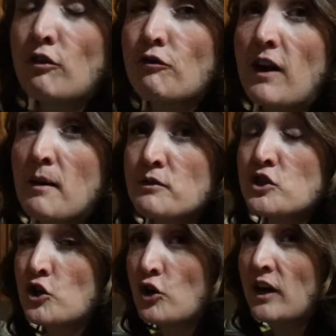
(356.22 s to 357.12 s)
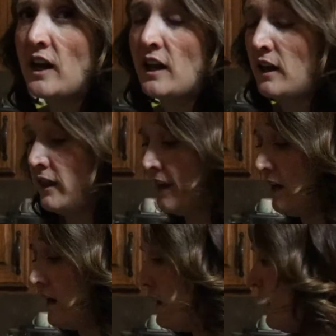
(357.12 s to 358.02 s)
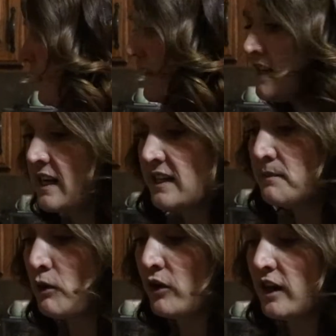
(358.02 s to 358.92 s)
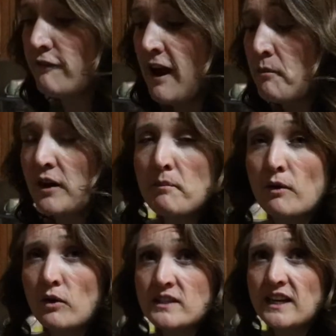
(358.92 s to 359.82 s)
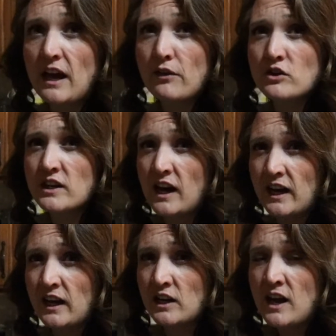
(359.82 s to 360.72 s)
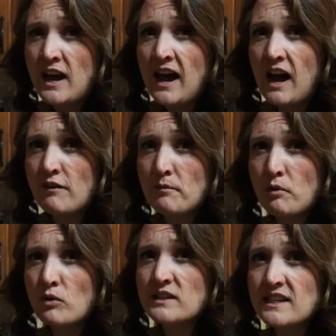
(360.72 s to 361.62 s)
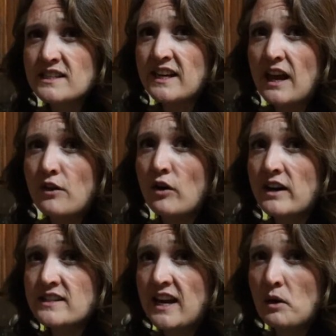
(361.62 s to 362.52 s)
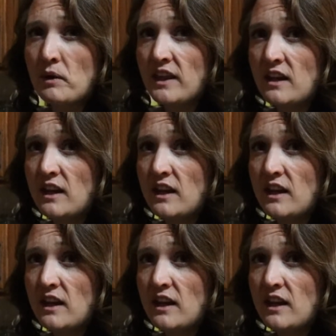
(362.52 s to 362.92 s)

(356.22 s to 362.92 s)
of stir in the condensed milk and evaporated milk together to kind of have it processed together and take away the